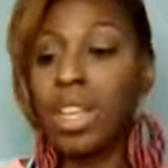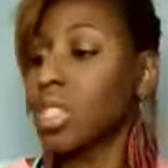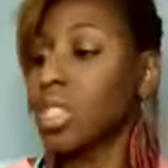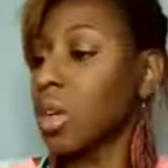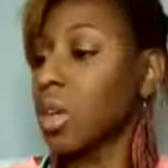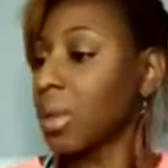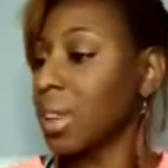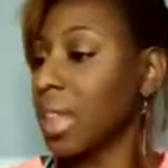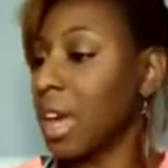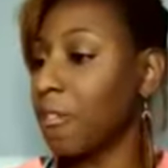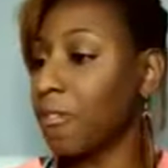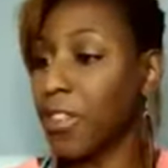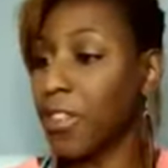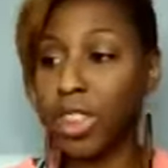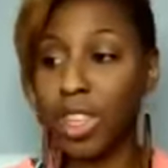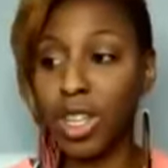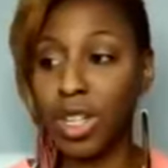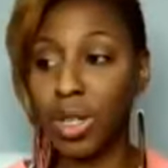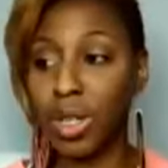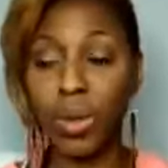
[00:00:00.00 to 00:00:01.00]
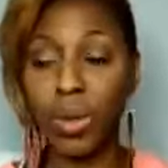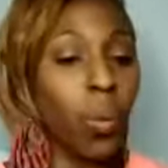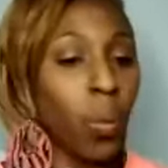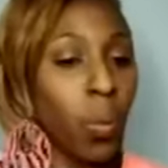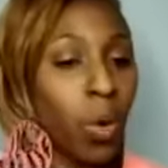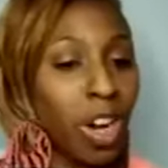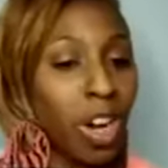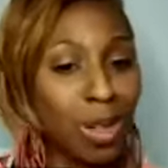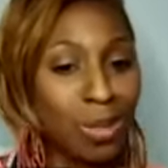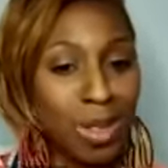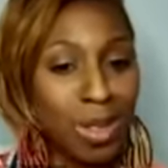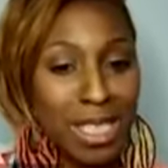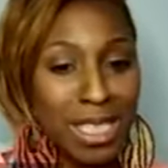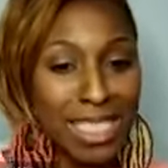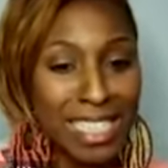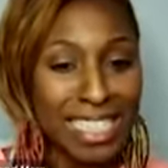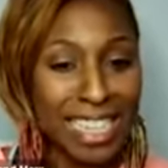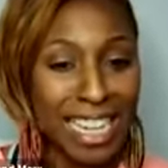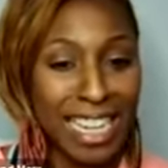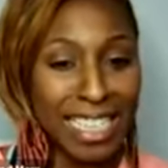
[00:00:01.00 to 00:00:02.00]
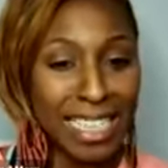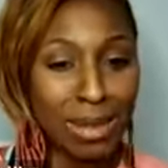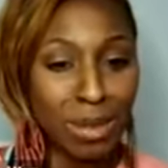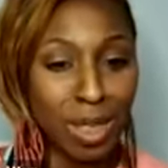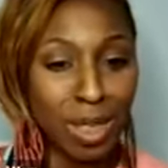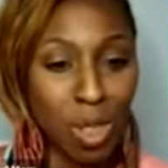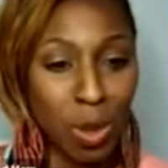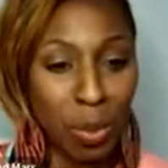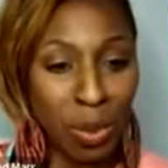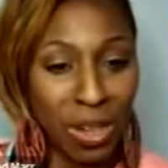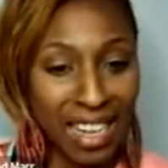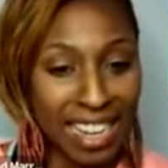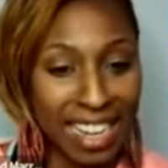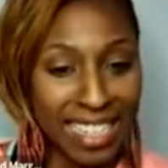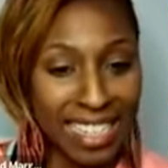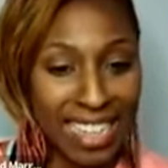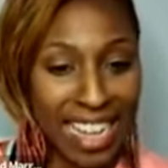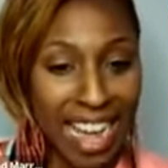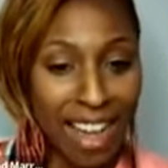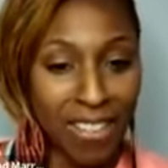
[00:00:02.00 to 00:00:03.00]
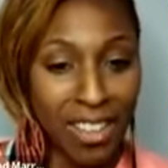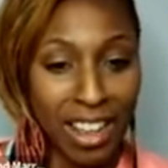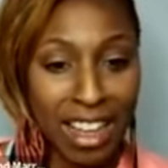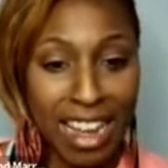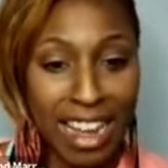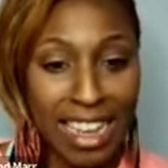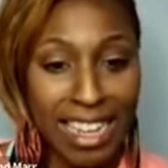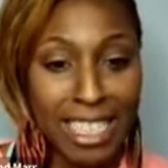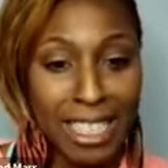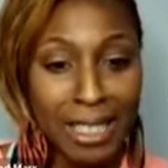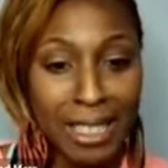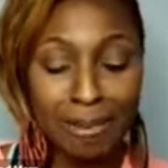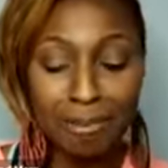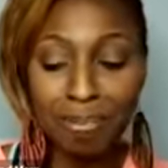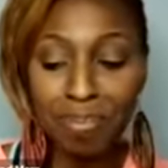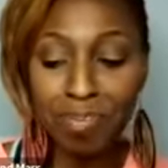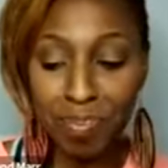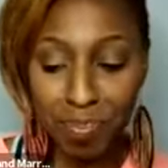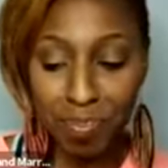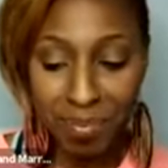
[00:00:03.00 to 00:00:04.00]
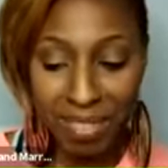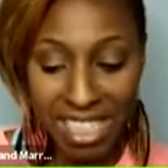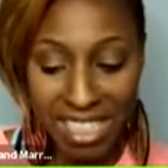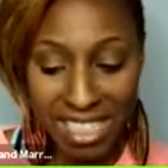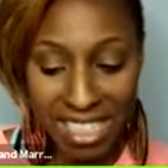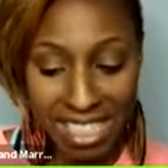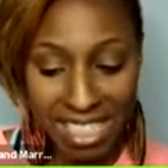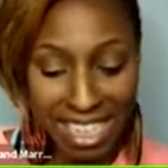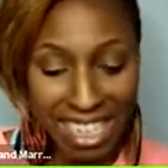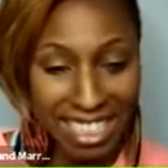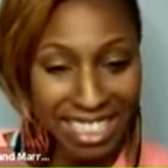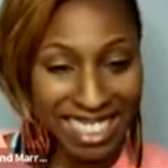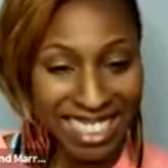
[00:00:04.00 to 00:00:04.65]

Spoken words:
So without further ado, welcome to the stage. I'm super glad to have you guys here tonight.